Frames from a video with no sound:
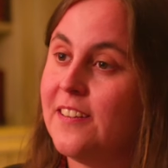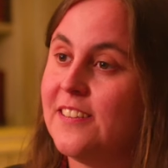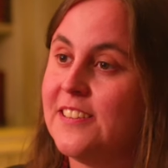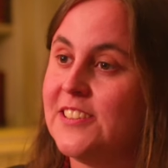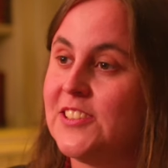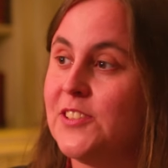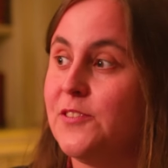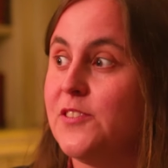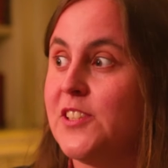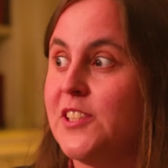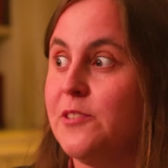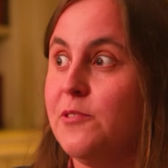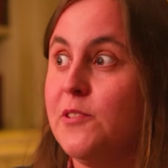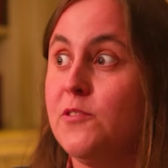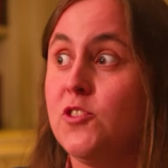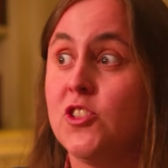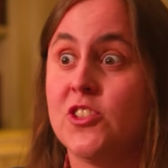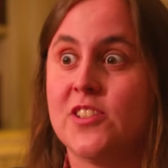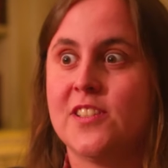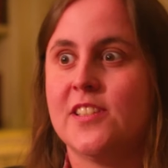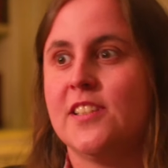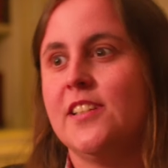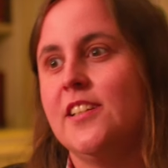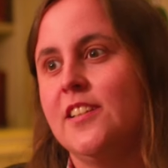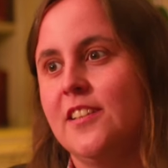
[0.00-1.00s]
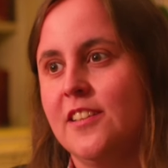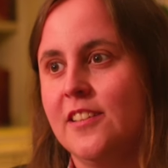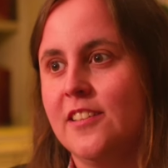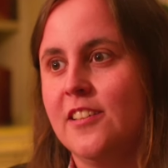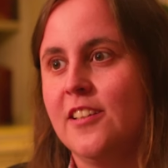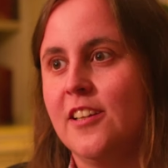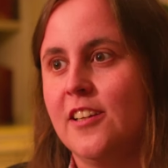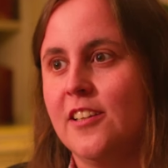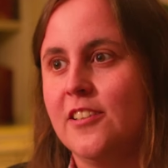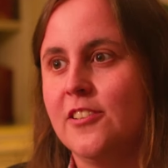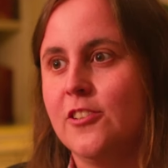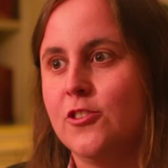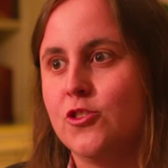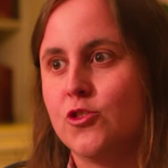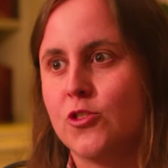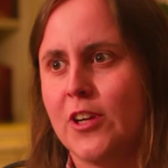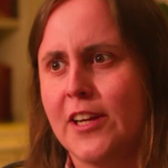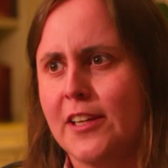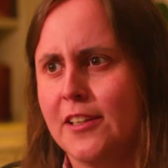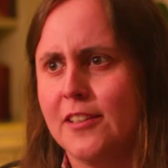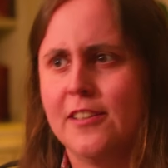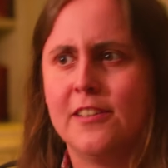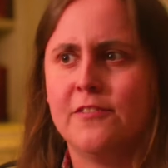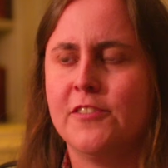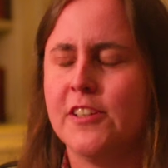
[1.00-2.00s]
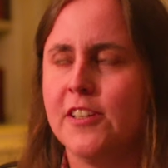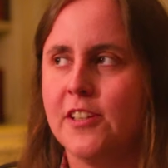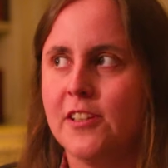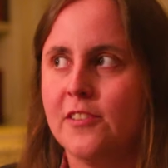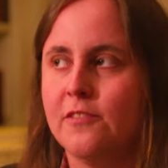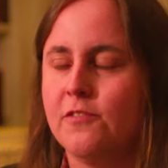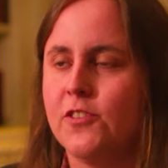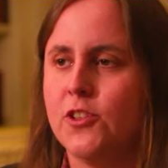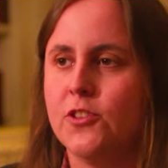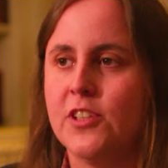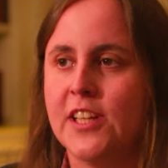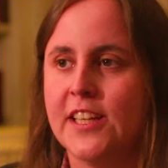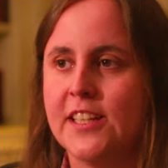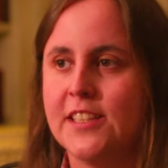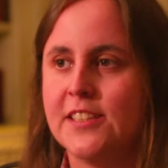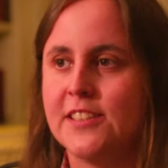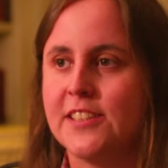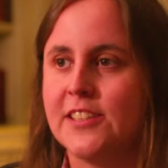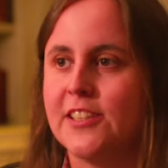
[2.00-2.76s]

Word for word: Because obviously we've just seen uh, the trailer, I think, a few days